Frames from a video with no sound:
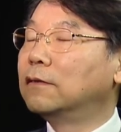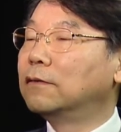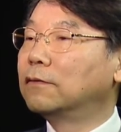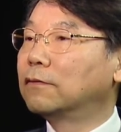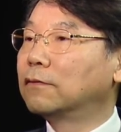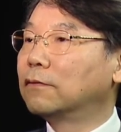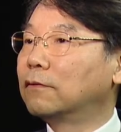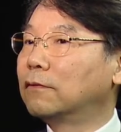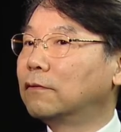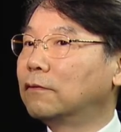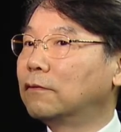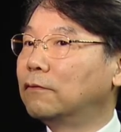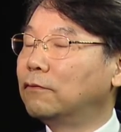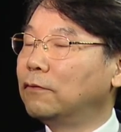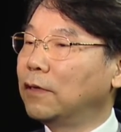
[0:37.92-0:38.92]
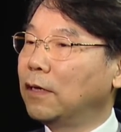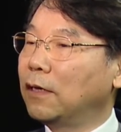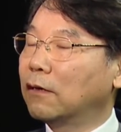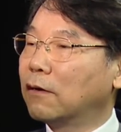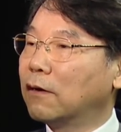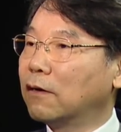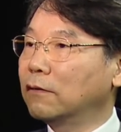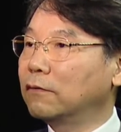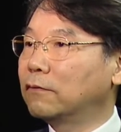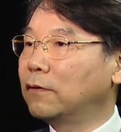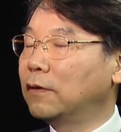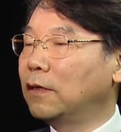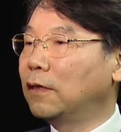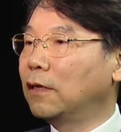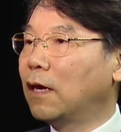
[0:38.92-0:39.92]
So we
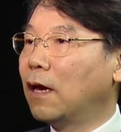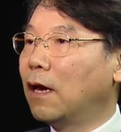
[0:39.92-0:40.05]
currently